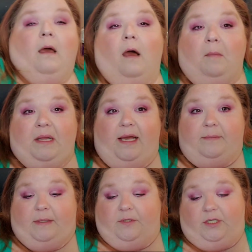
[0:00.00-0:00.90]
On my
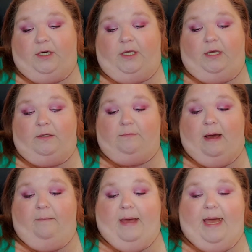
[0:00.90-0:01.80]
lips, I'm just going to use
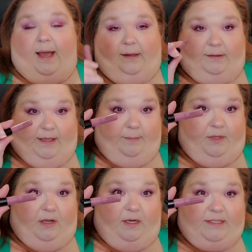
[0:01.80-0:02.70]
my MAC lip
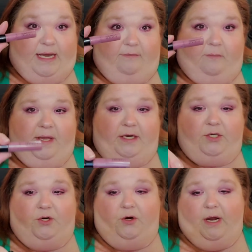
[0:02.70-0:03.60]
gloss. I have a
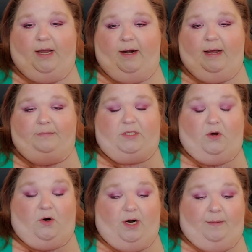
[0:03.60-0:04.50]
miniature, and I'm
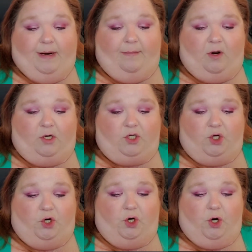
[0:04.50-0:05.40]
sorry, but I'm not
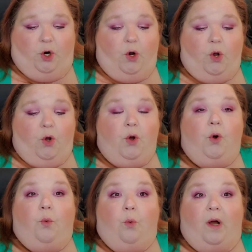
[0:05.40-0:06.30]
sure
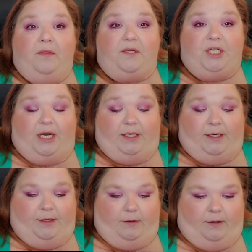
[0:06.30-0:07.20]
what the shade
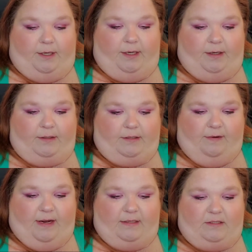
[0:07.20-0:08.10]
color is. I've
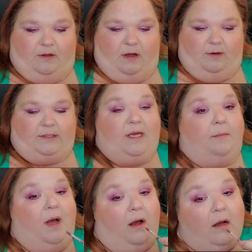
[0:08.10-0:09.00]
had it so long it's
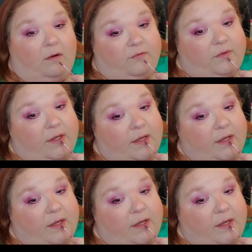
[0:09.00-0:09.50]
come off.